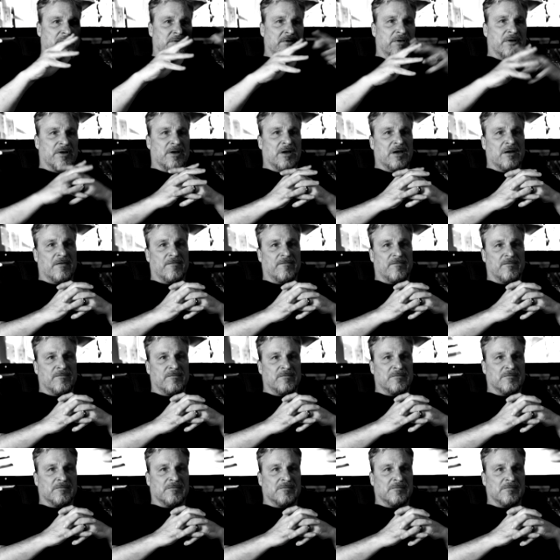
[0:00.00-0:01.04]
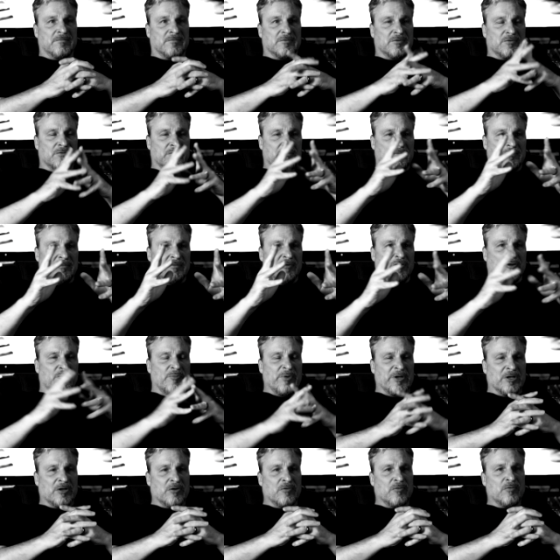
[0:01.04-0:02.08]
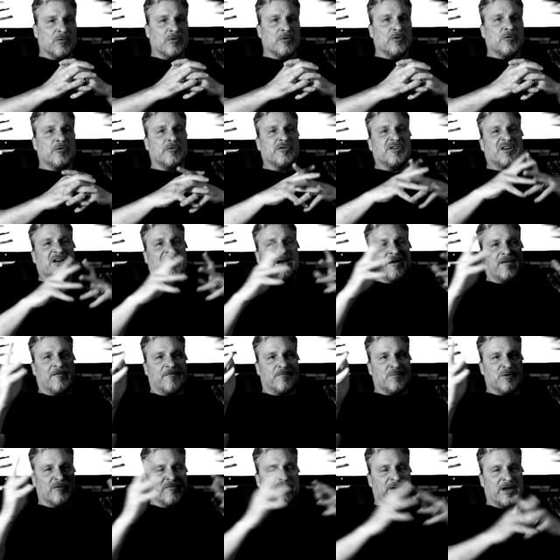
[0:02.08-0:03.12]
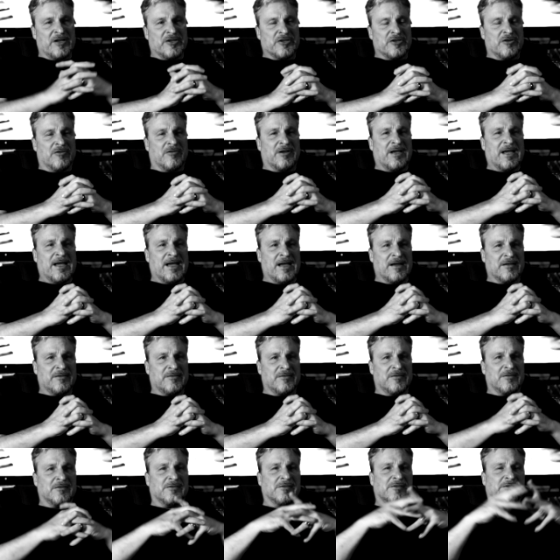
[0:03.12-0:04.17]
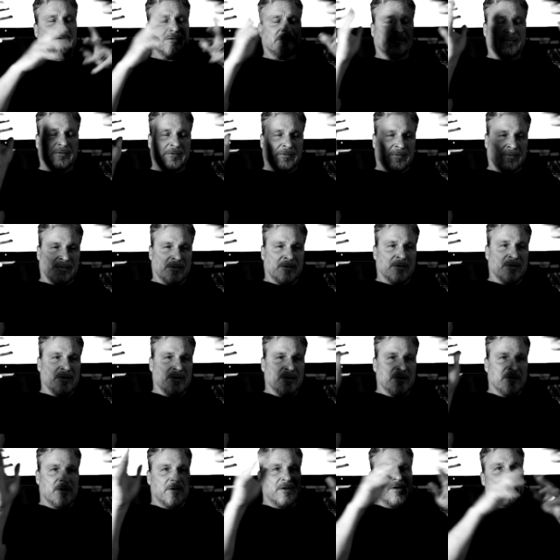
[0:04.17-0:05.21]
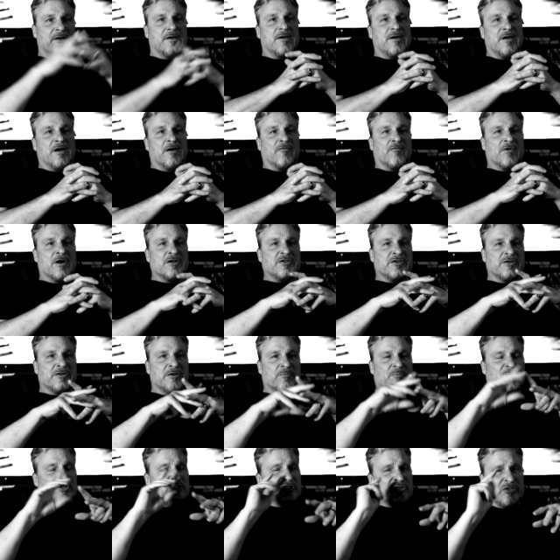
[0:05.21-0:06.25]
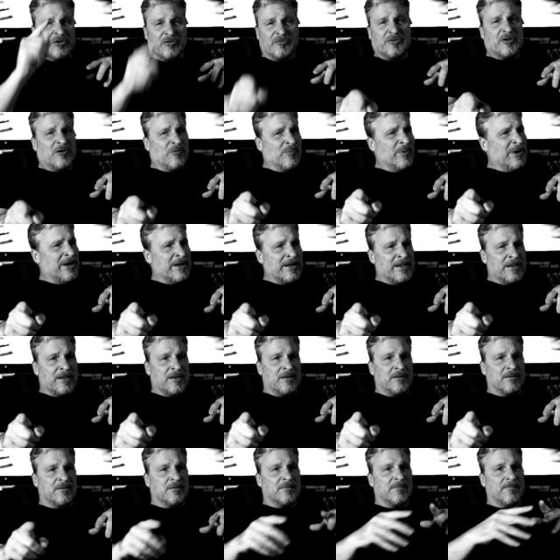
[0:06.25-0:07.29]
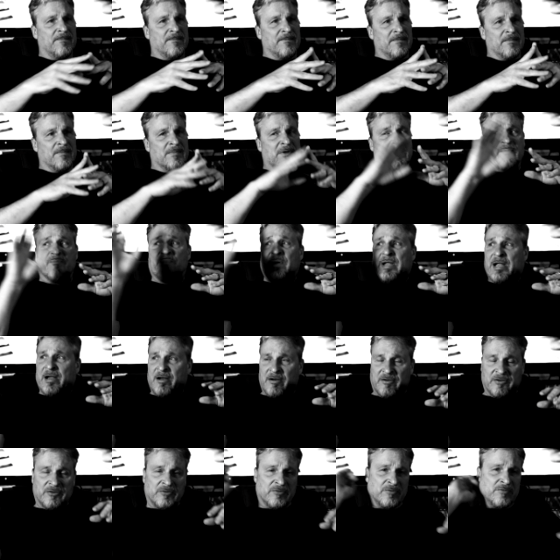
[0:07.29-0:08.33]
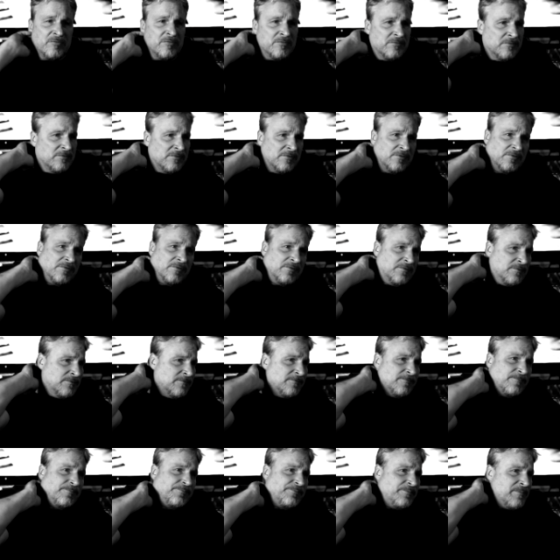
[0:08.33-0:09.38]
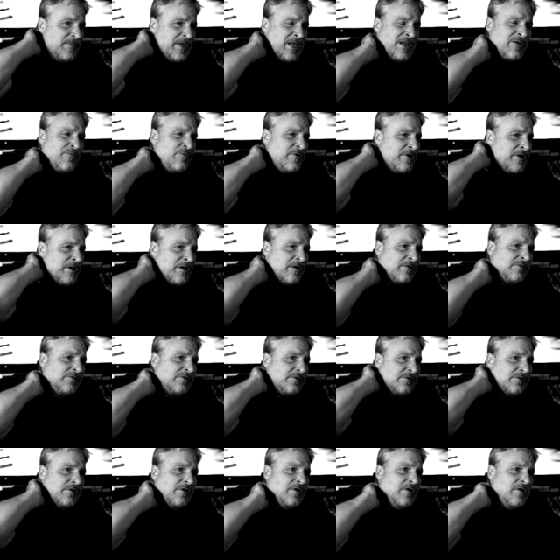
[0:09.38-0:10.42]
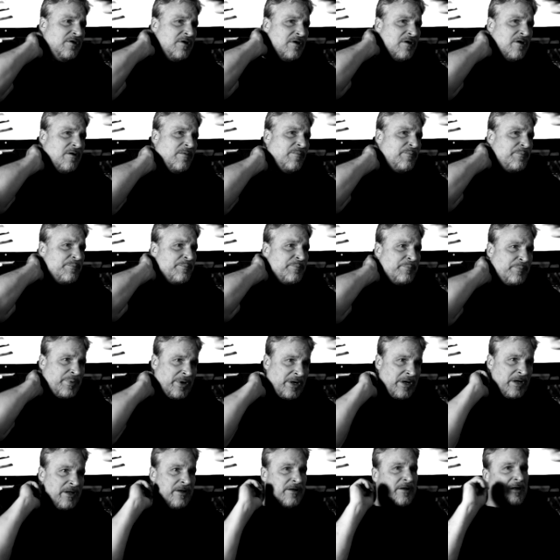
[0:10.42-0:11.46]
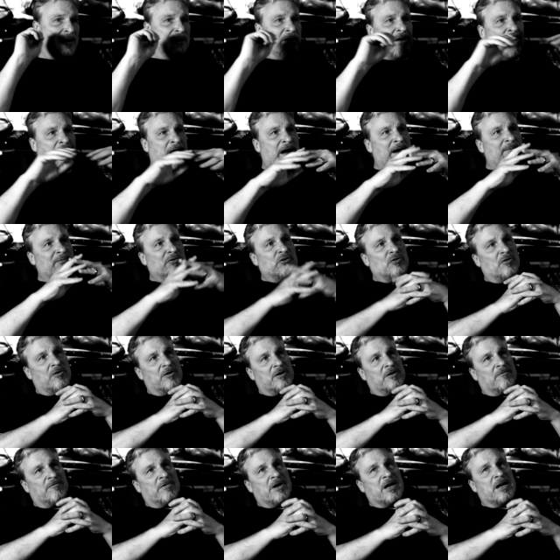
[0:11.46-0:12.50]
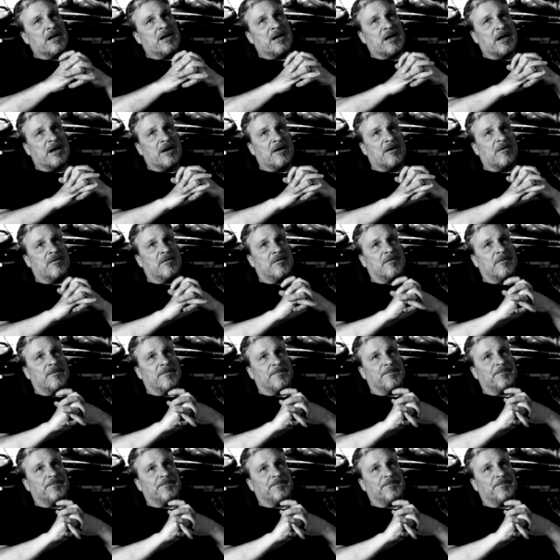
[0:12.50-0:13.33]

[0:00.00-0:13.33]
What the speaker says: You have a little bit of crew, you have professional actors. It runs into, but still no money compared to anyone else. But I'm talking right now